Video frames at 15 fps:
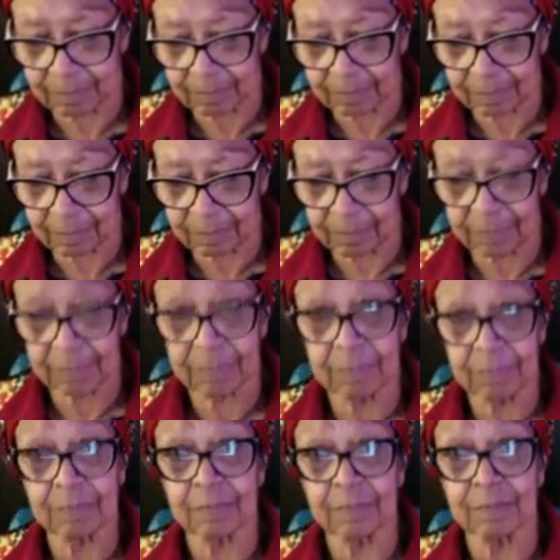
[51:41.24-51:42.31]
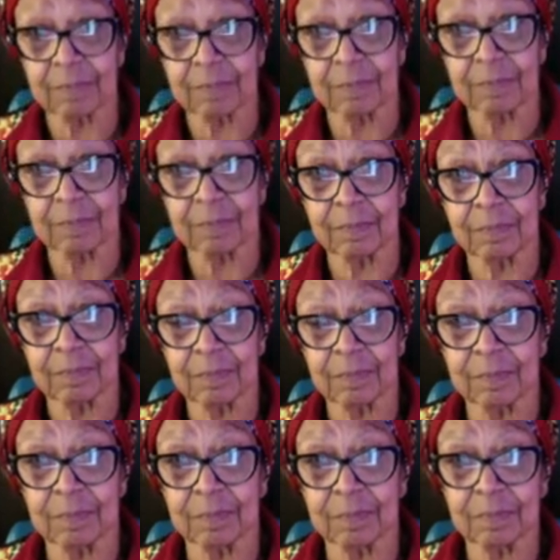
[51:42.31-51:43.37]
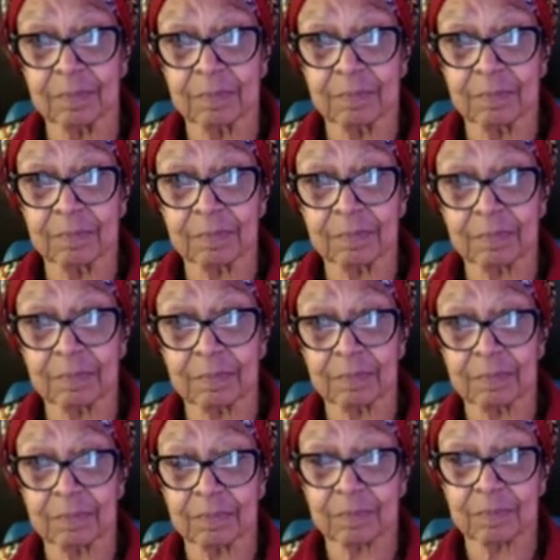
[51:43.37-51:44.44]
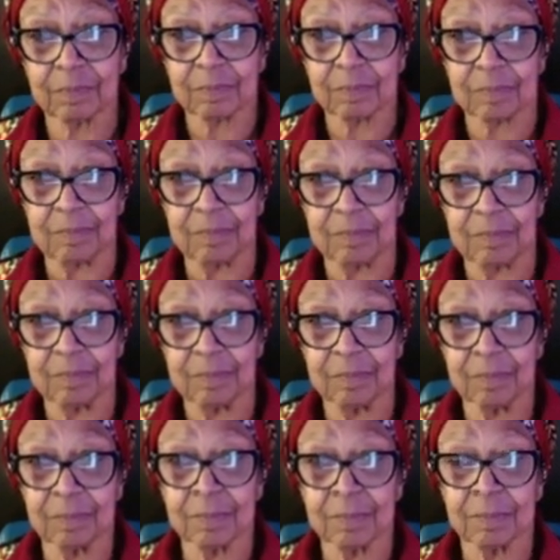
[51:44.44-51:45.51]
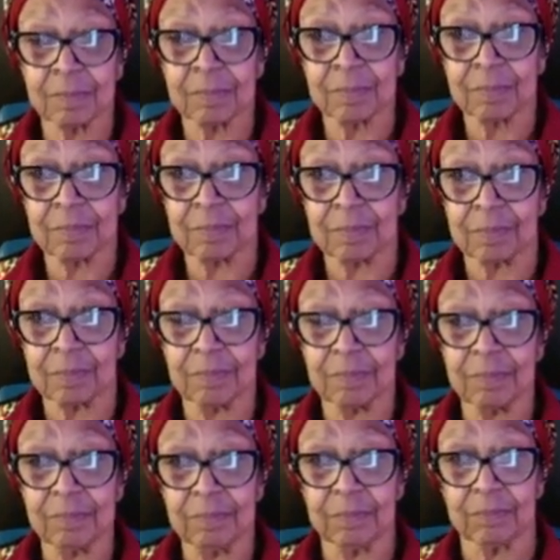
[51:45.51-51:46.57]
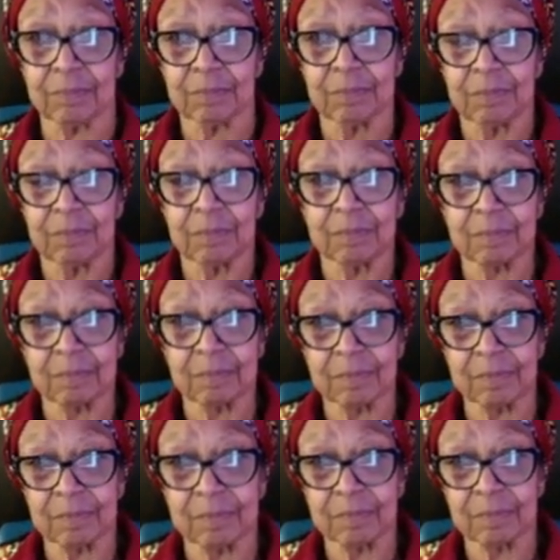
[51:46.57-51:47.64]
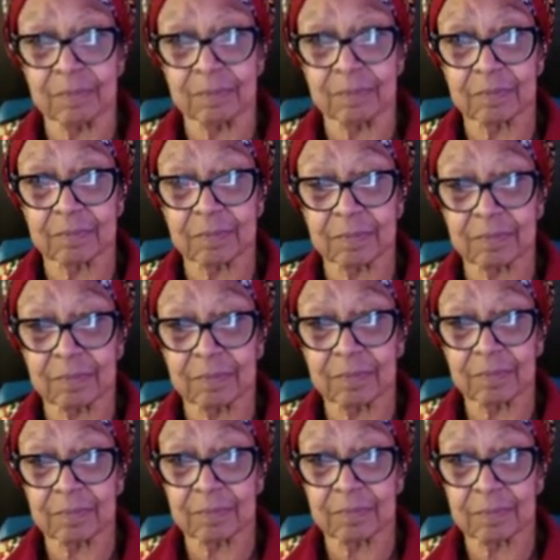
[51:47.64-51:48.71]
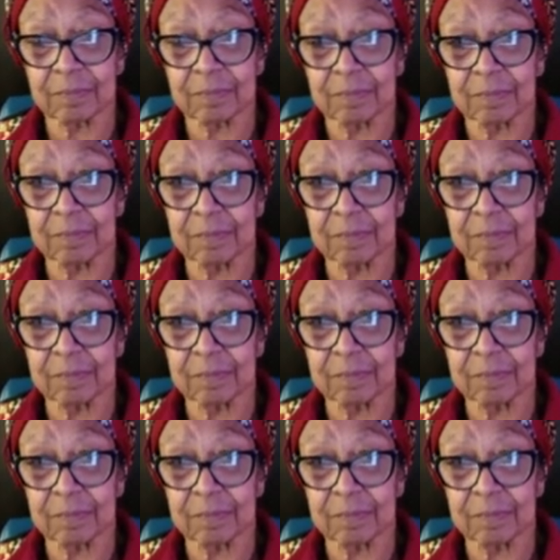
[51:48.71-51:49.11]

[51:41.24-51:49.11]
(not speaking)